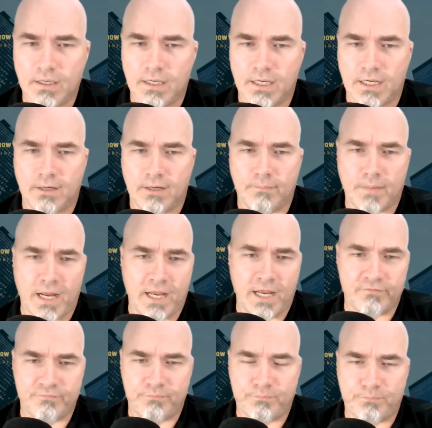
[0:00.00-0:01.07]

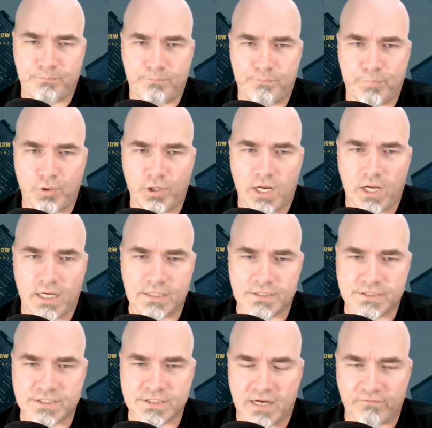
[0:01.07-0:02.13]
I've put on
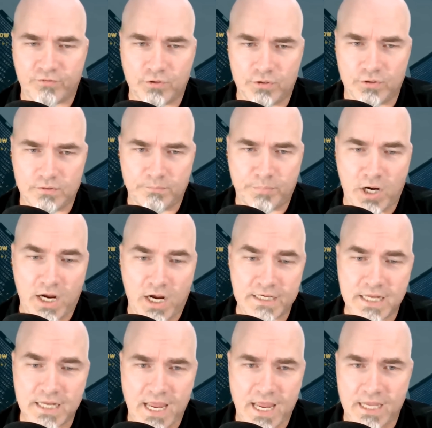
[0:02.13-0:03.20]
several
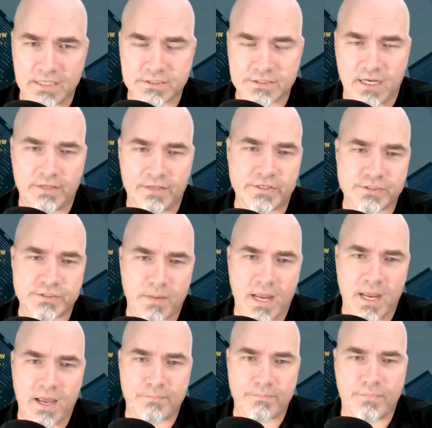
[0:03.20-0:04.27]
podcasts on this
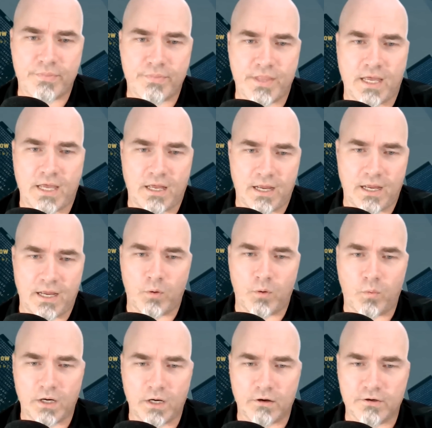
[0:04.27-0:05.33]
map that I'm
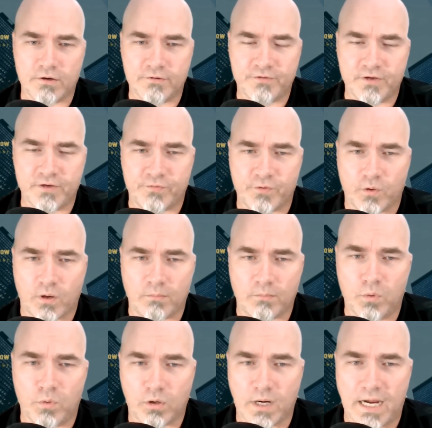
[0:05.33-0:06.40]
aware of. If there are
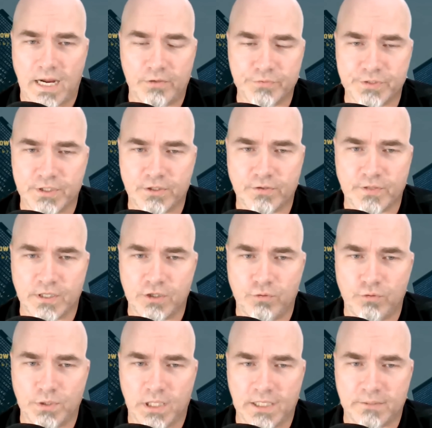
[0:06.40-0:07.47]
more out there that
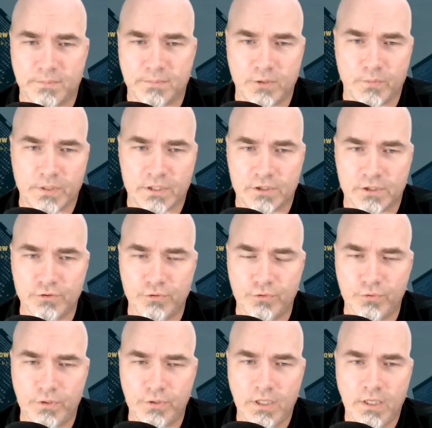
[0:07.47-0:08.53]
you would like me to
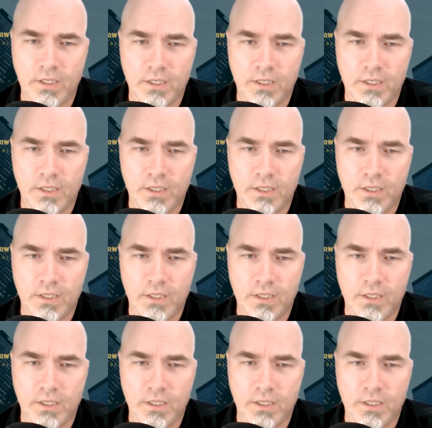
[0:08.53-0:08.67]
include,